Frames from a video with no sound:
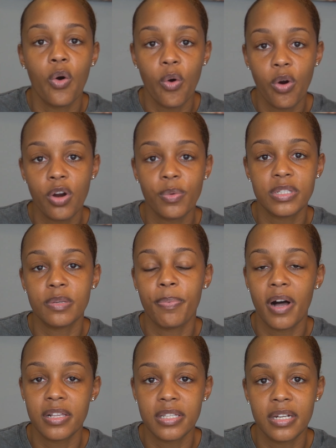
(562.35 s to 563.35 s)
Or what's a
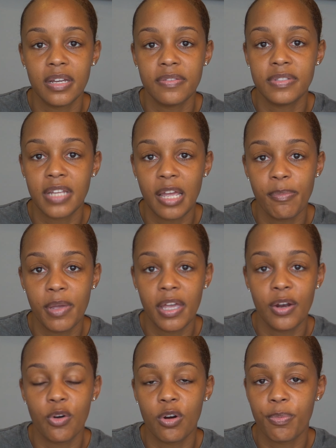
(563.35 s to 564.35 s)
positive
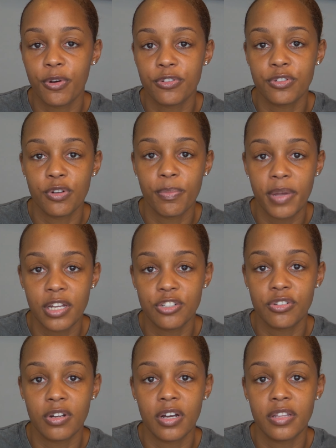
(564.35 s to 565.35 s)
statement or a personal
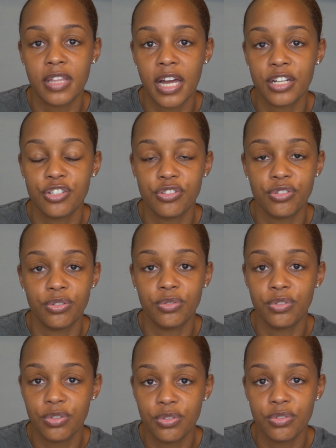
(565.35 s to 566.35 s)
mantra that you
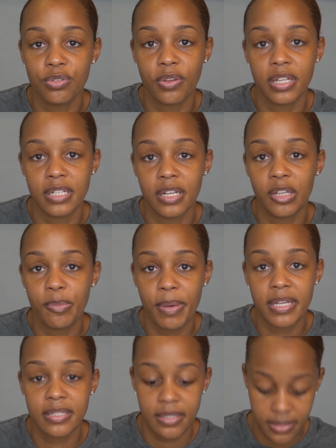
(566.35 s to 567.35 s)
use on a daily
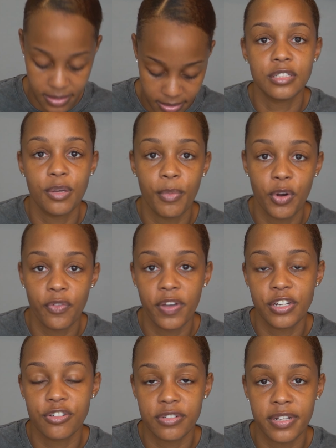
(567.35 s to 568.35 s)
basis to
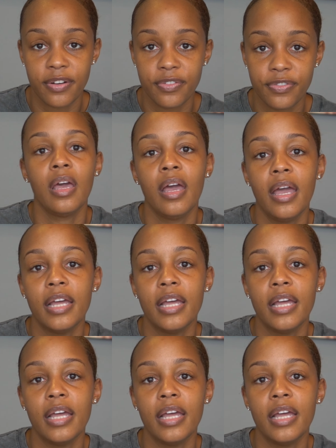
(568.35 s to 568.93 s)
motivate yourself?